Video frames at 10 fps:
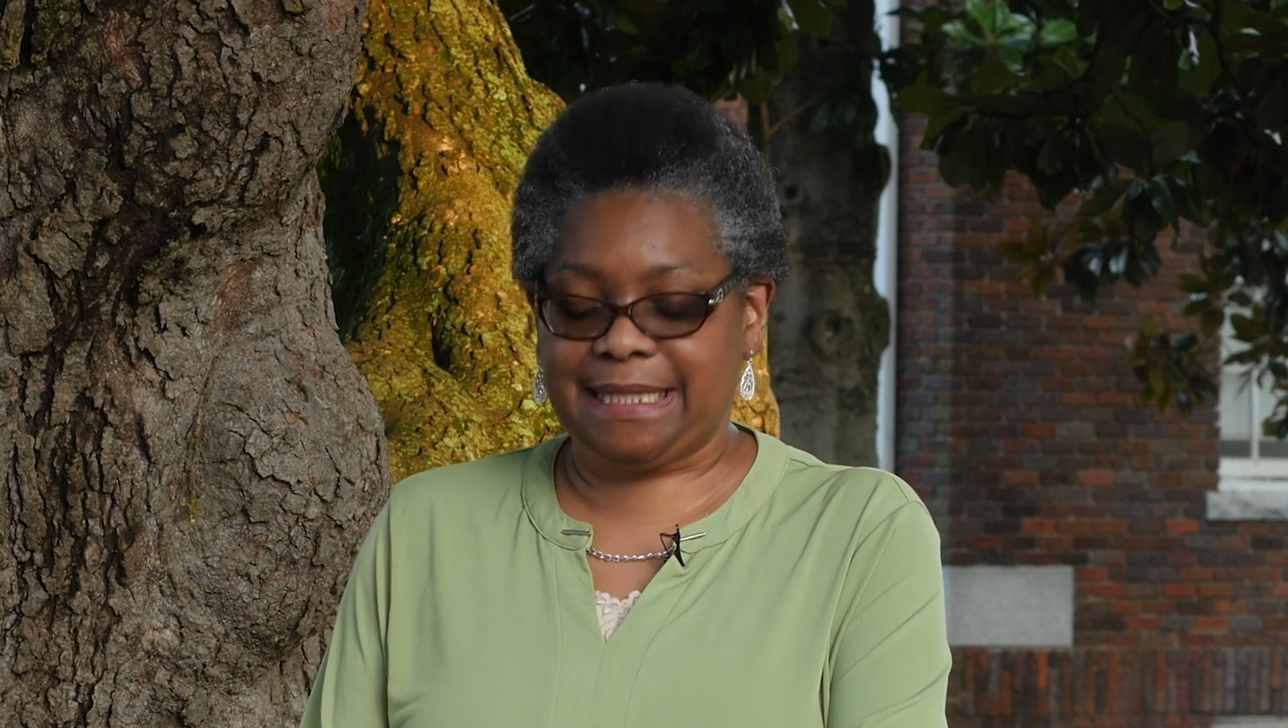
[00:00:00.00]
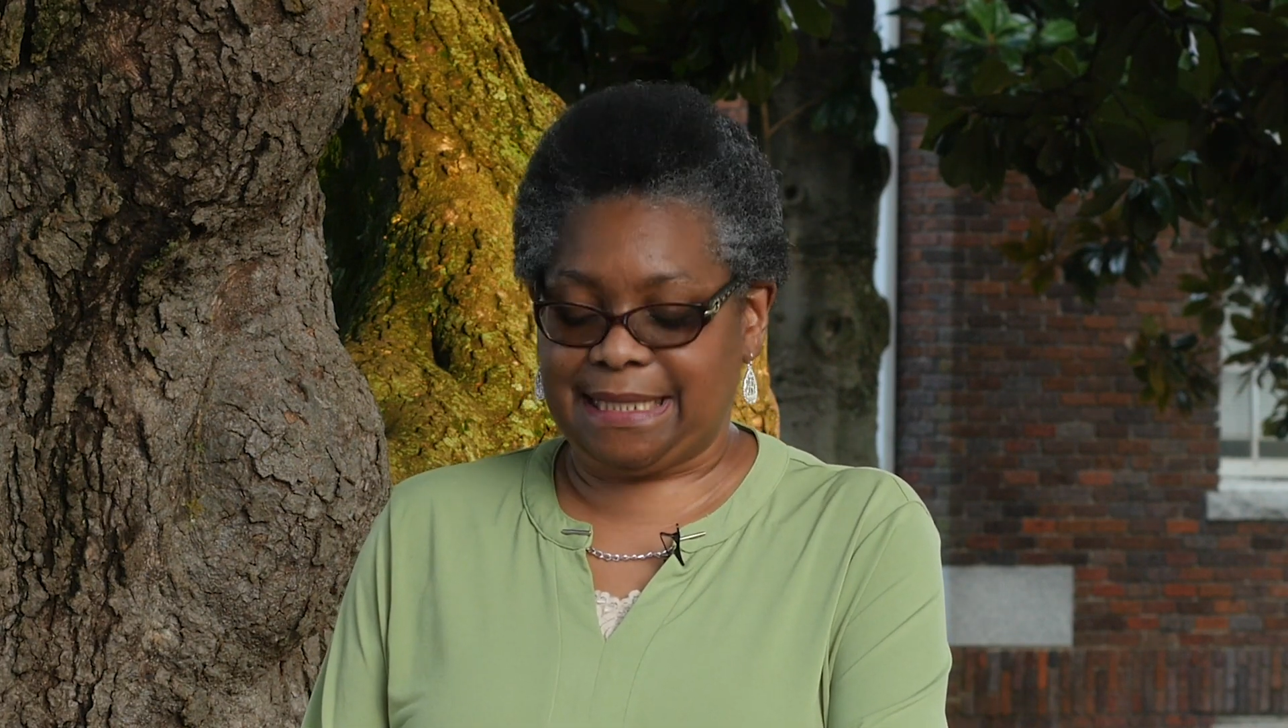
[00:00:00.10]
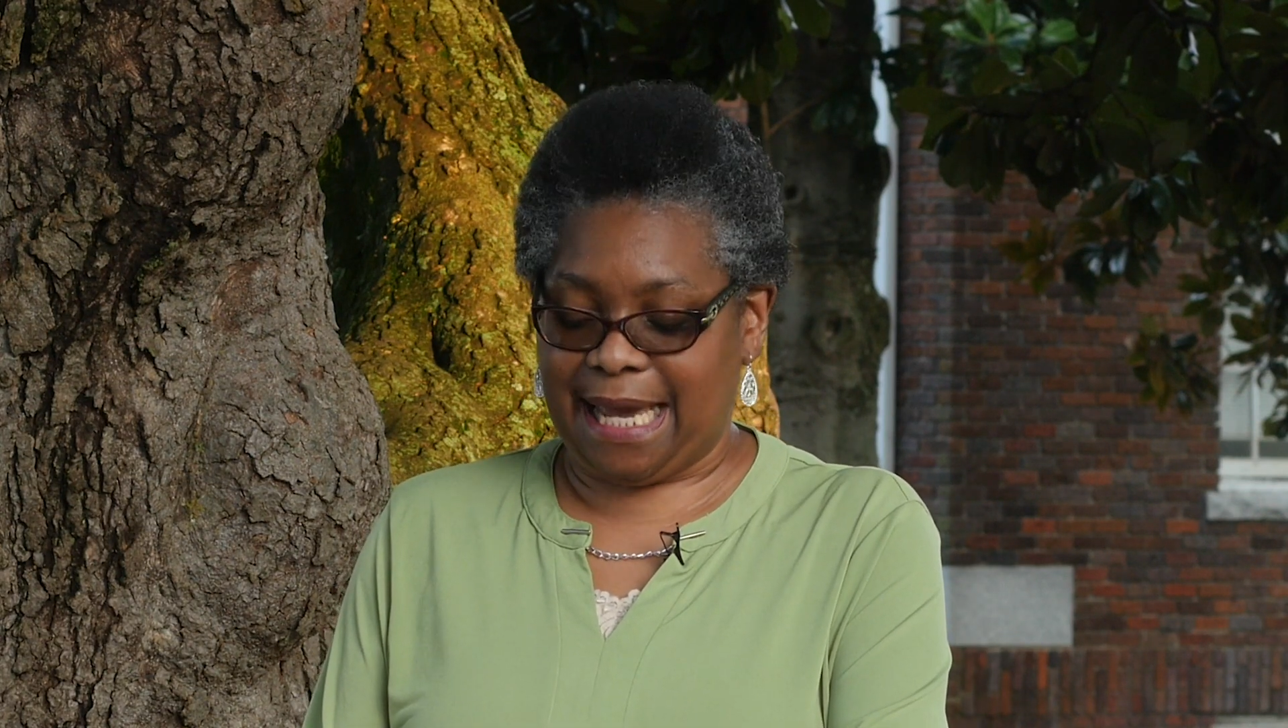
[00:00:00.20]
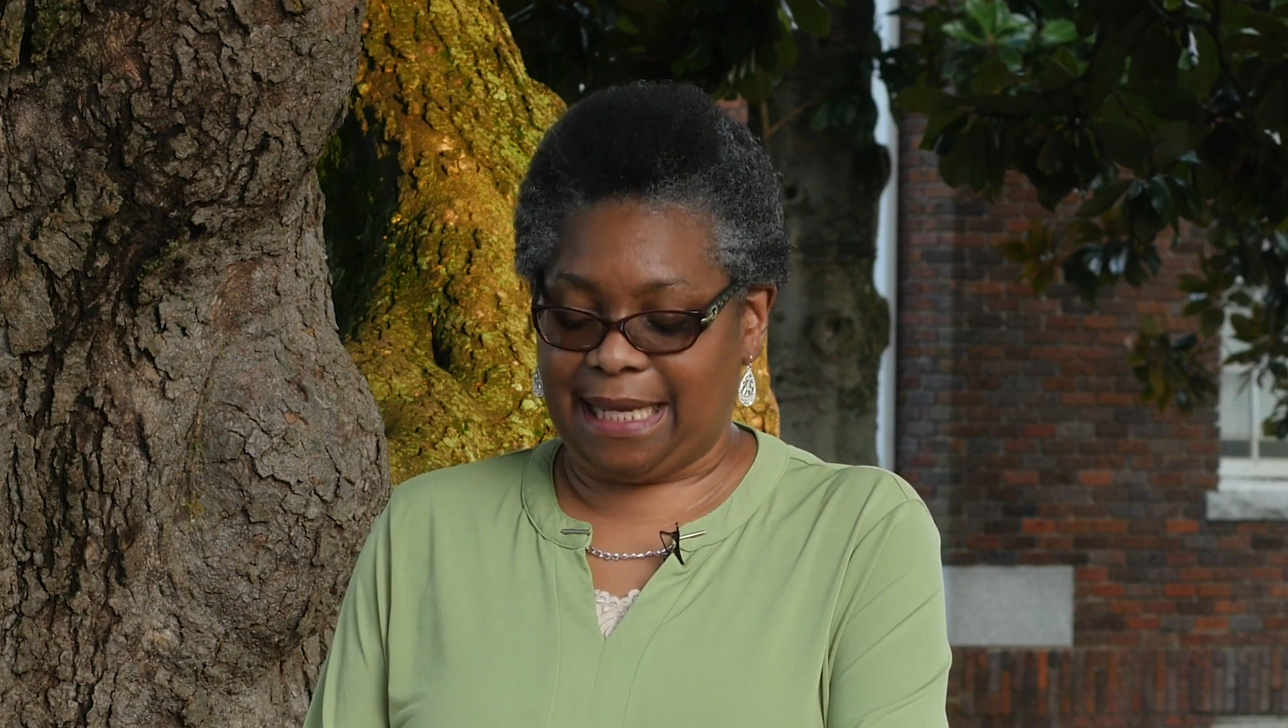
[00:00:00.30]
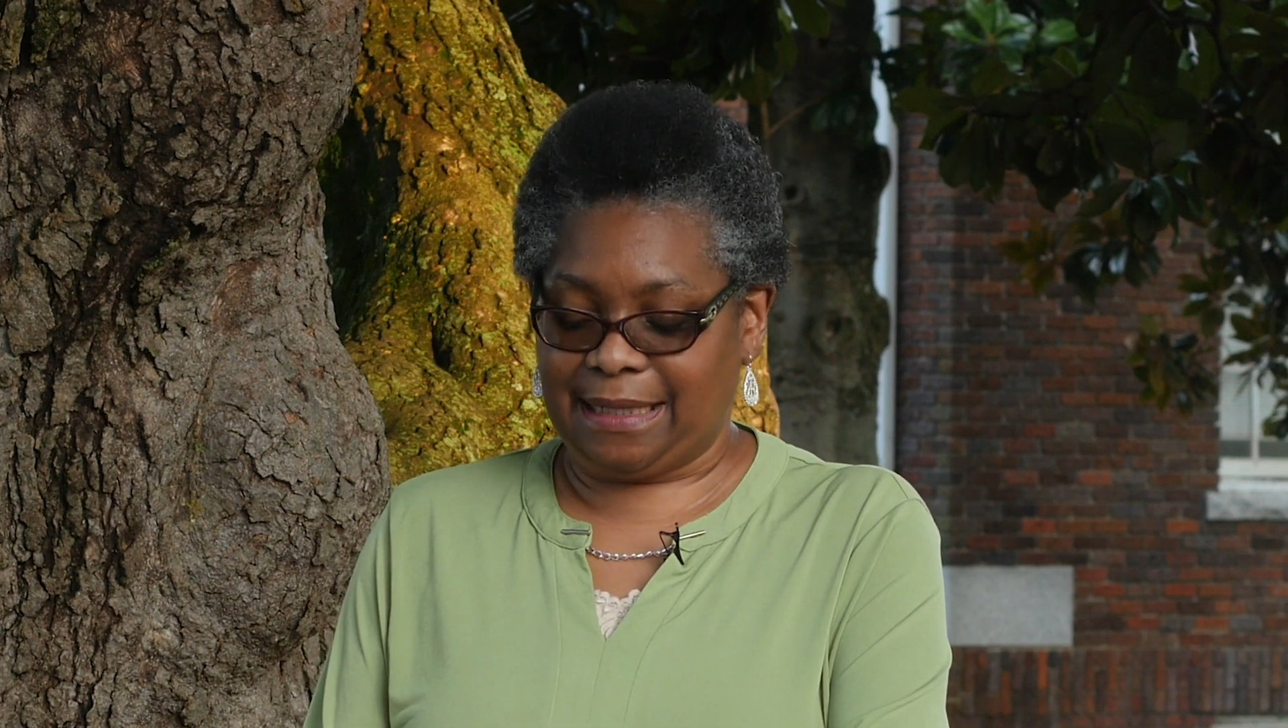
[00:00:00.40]

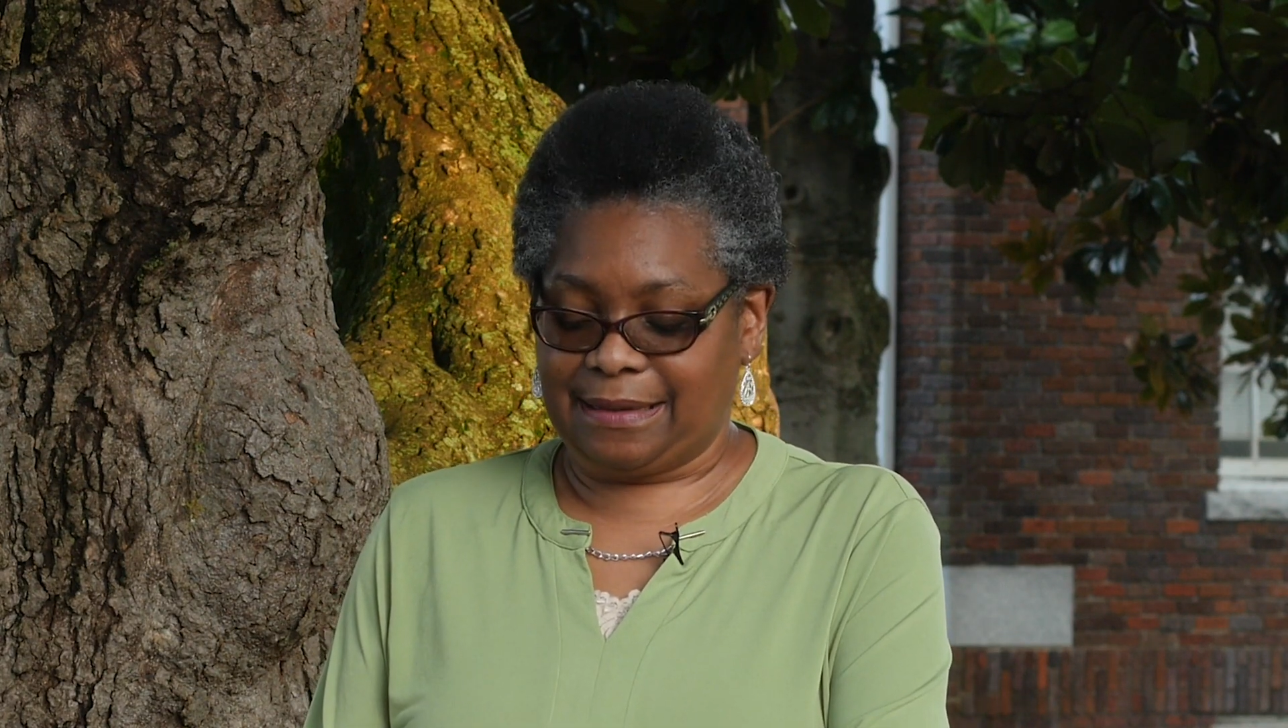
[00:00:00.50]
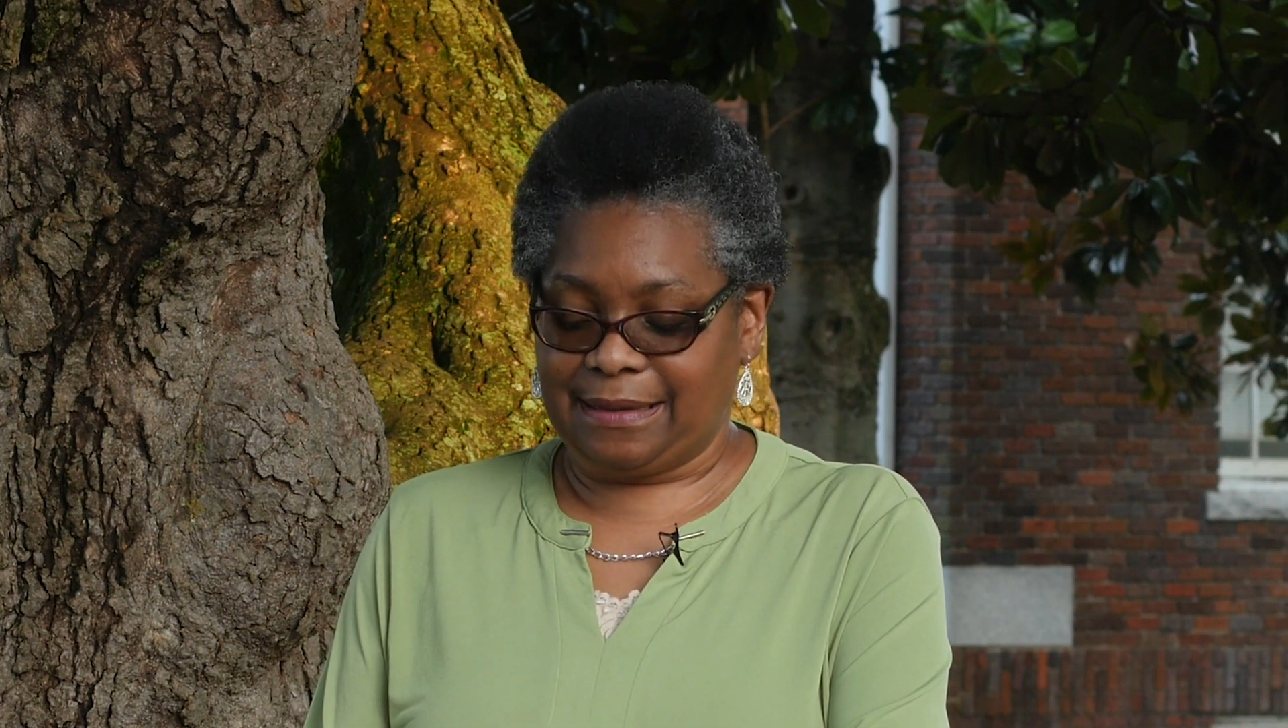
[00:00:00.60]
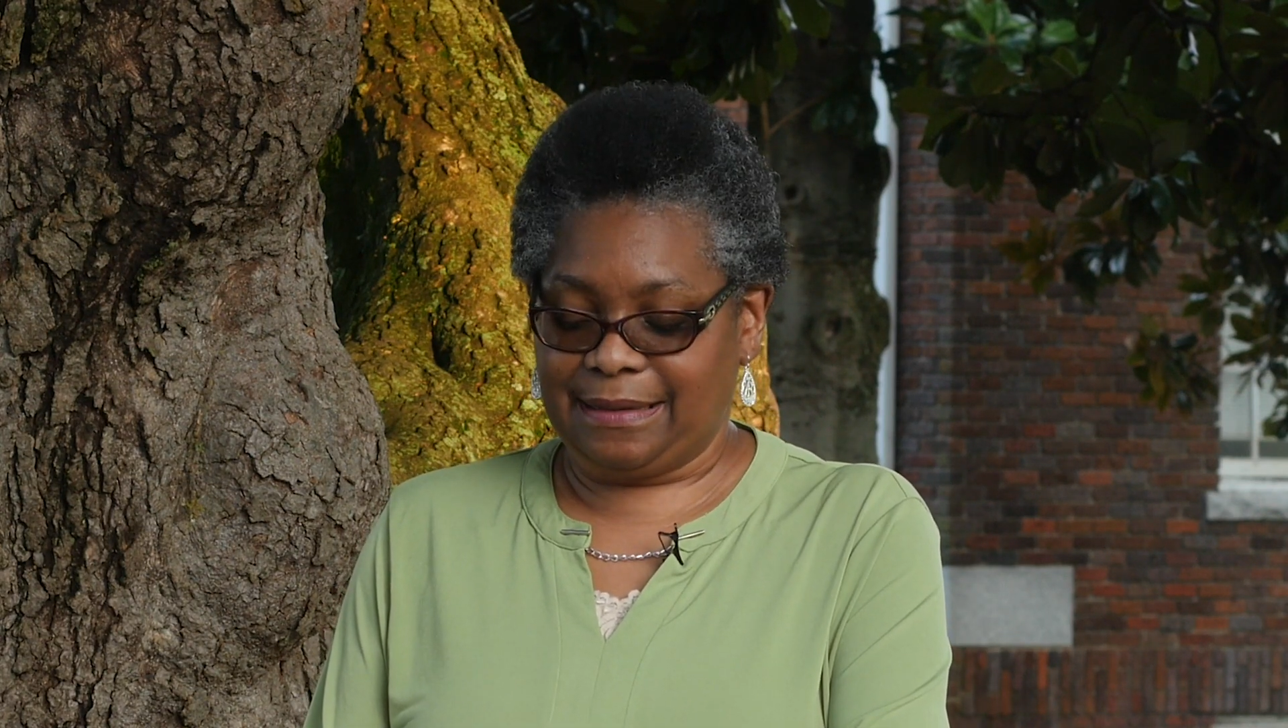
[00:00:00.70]
stated,